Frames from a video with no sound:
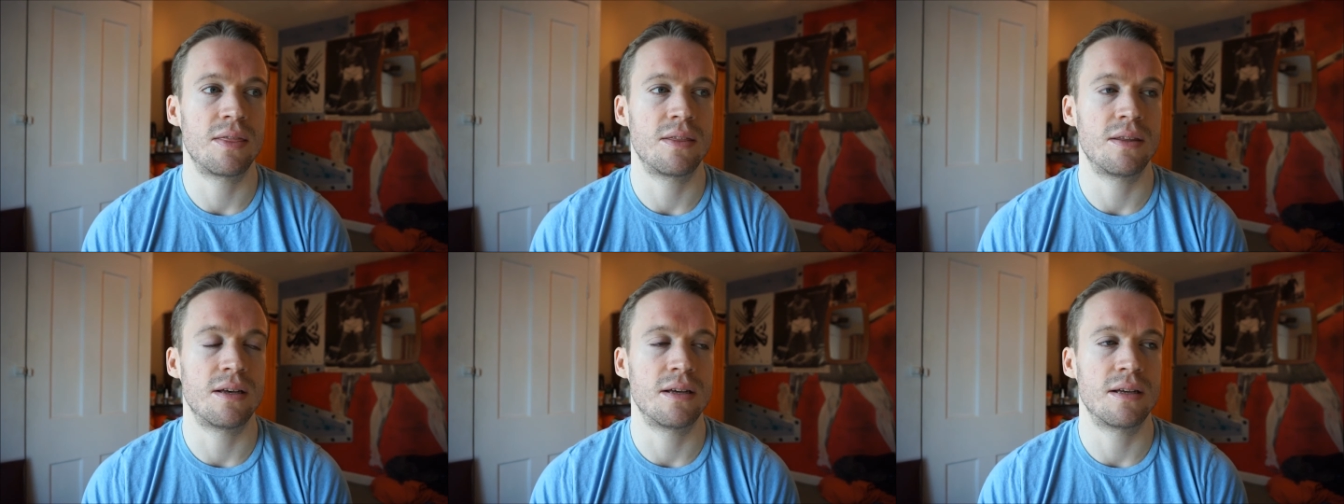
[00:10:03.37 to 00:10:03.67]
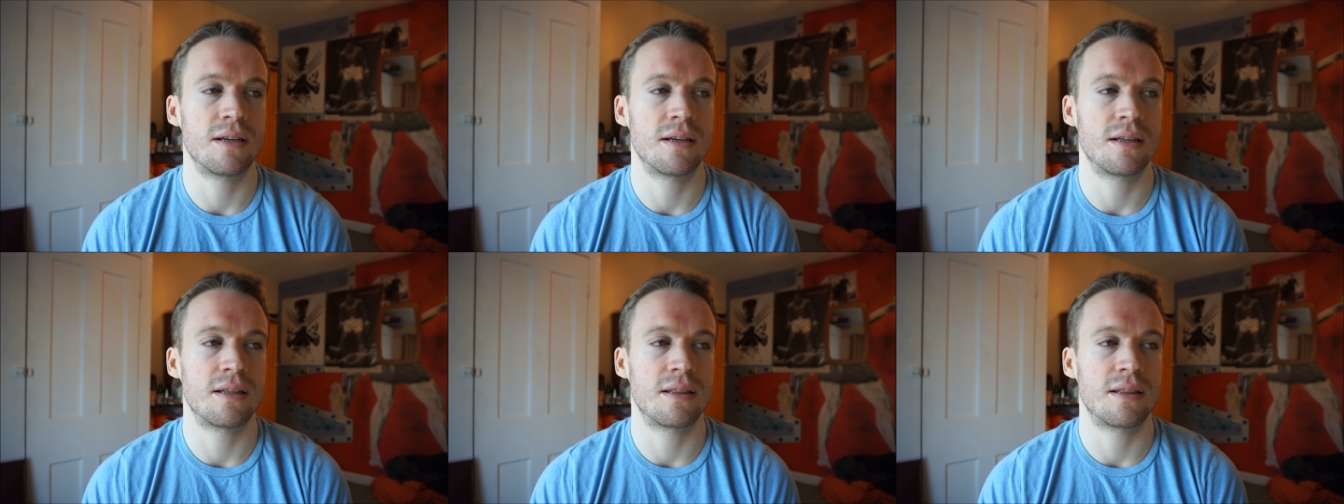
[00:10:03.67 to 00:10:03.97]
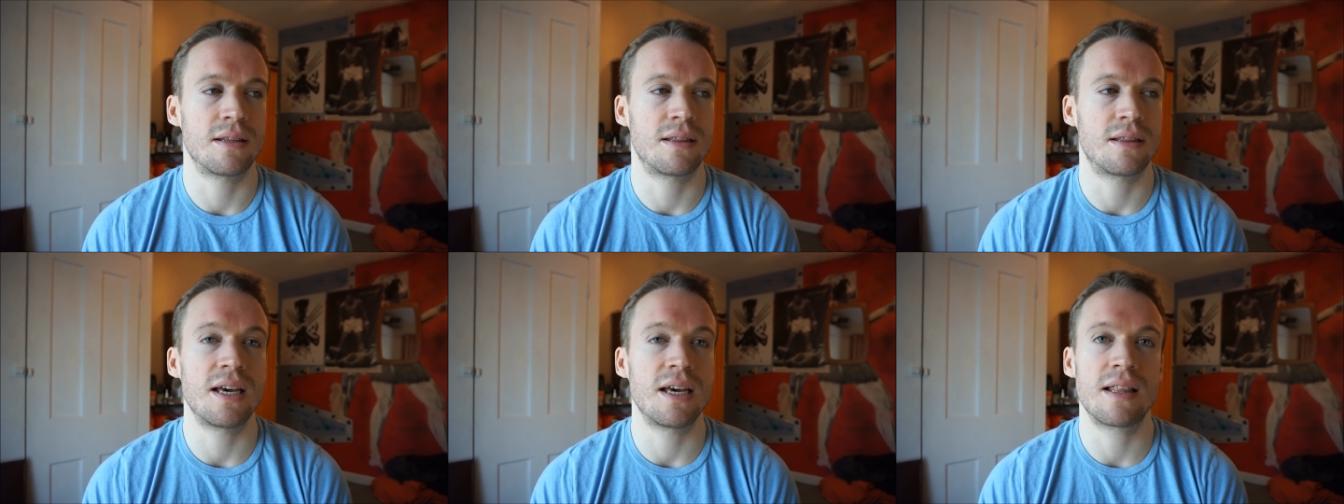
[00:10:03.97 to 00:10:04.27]
the
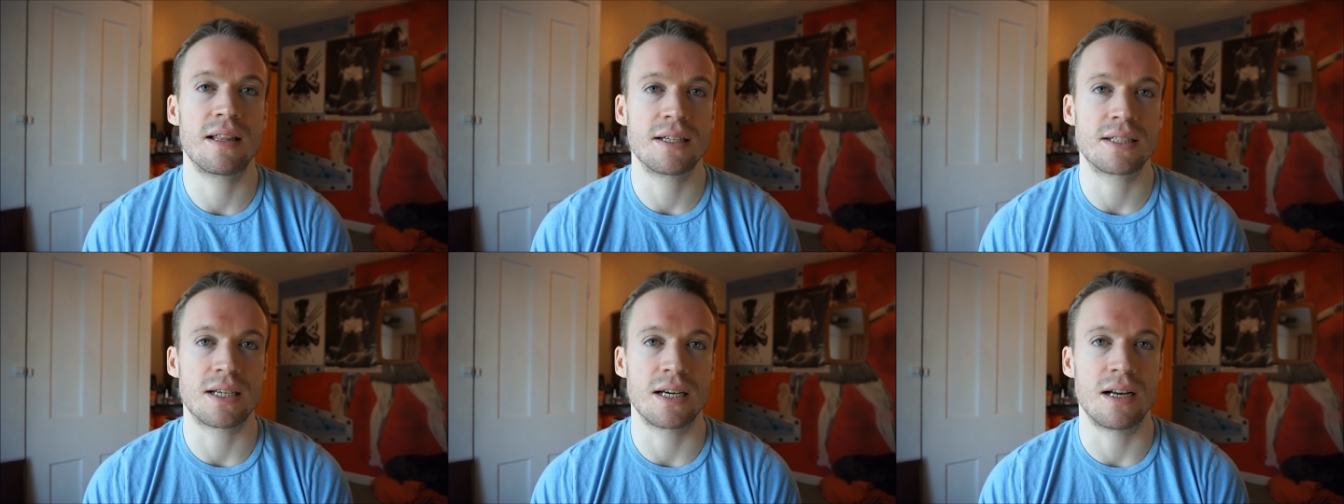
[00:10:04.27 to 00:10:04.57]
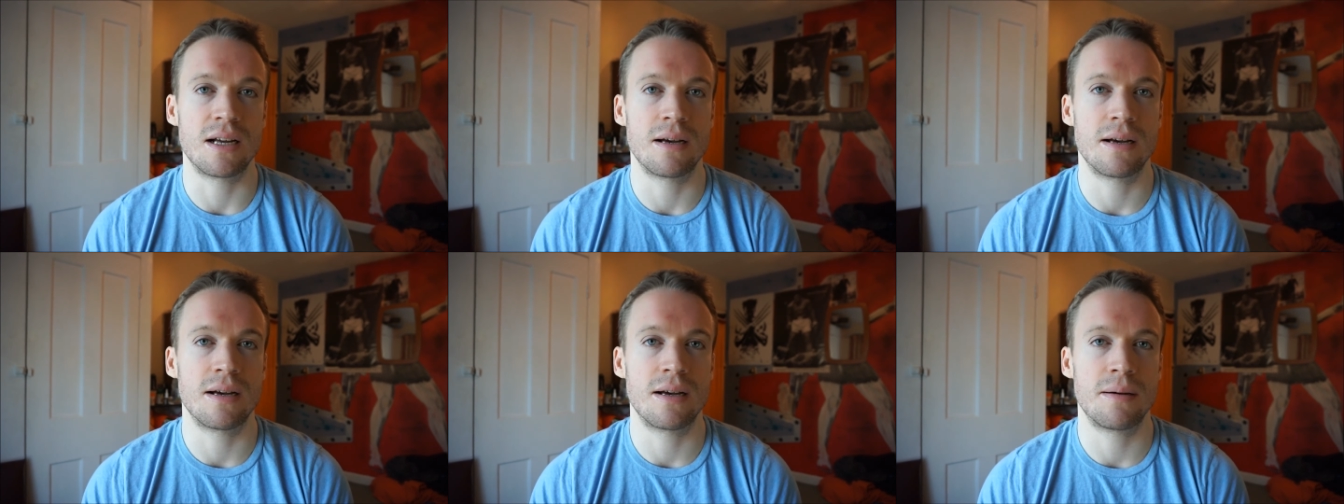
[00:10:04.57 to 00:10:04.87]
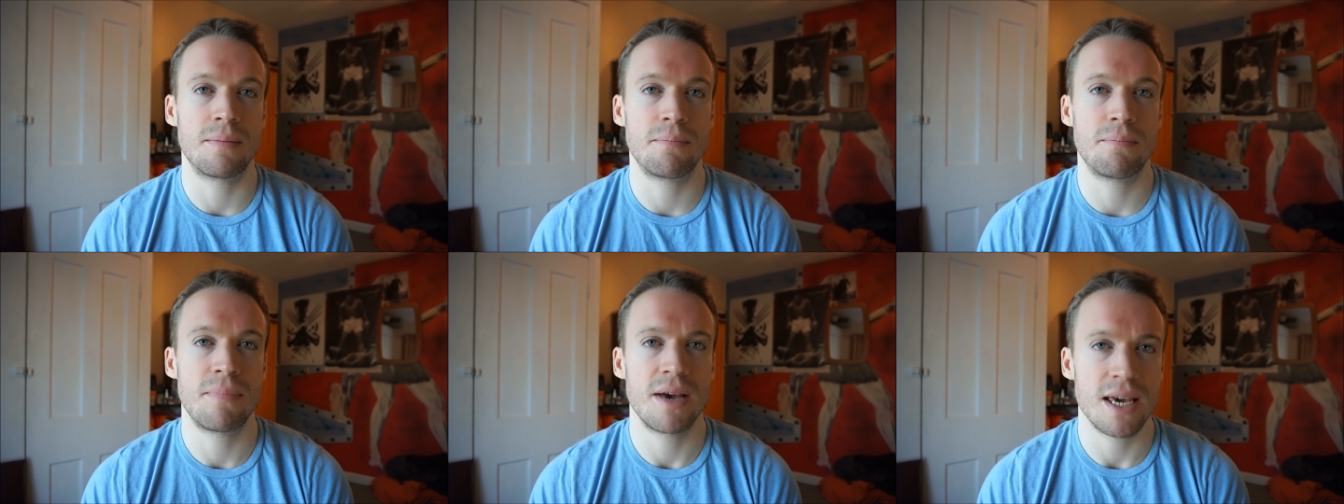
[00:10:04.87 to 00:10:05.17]
the thing that's
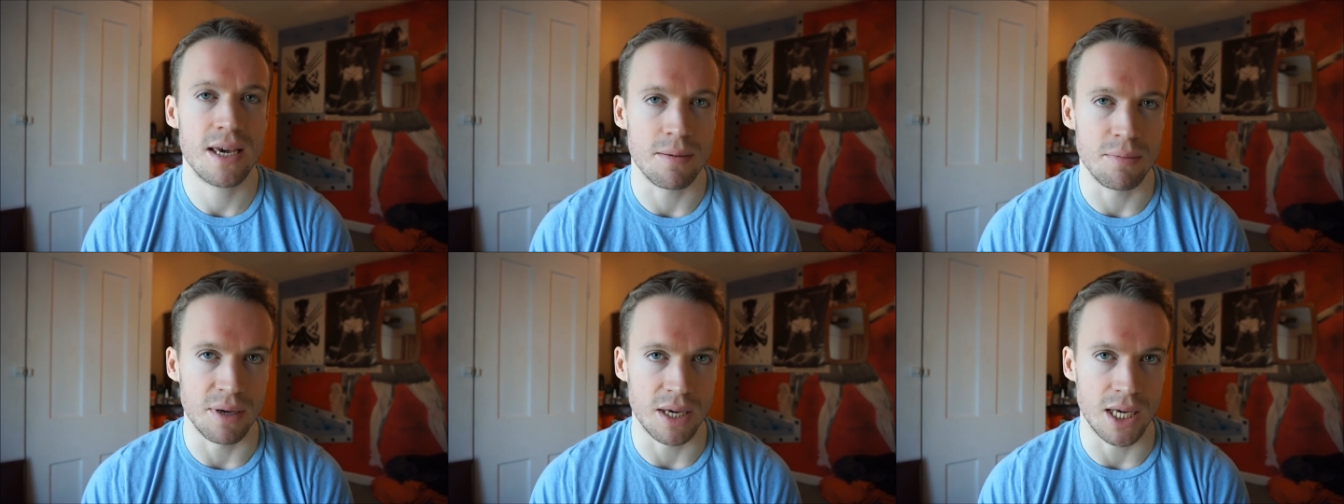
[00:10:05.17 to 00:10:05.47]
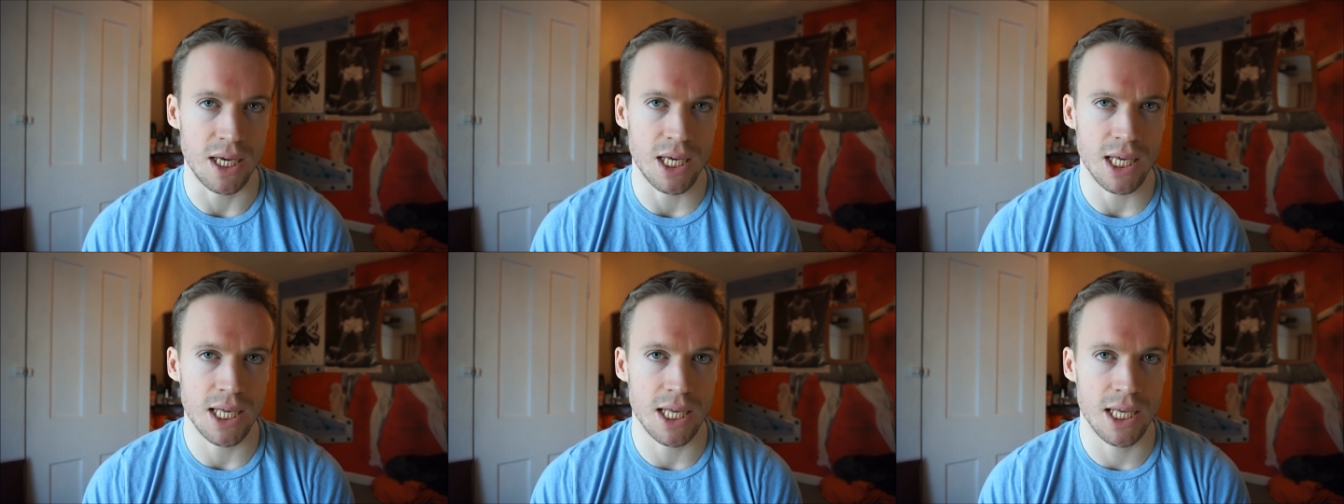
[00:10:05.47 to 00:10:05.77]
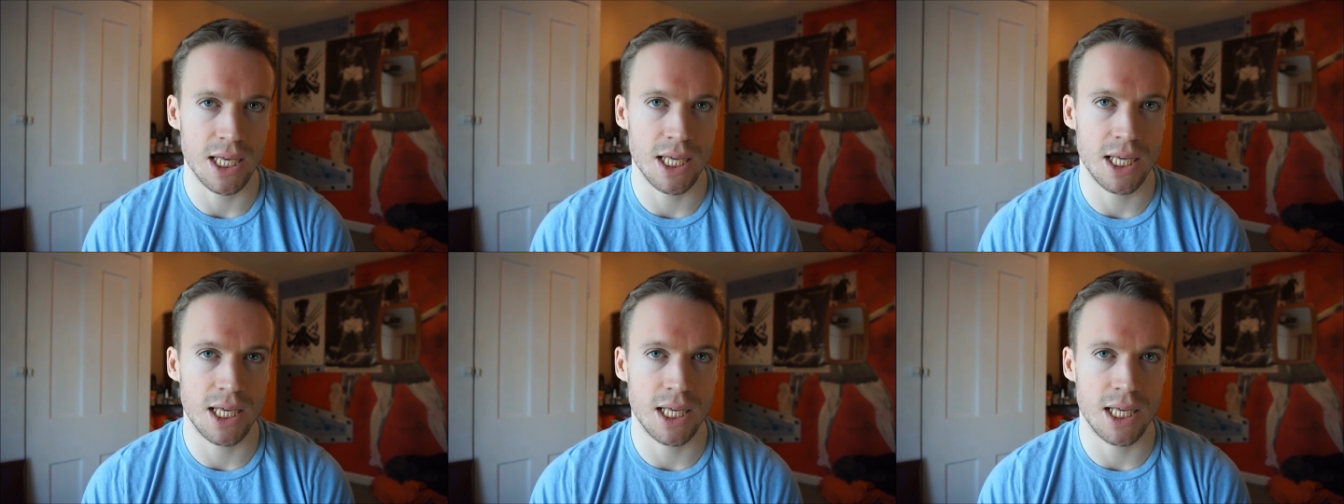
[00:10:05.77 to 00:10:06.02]
gonna make me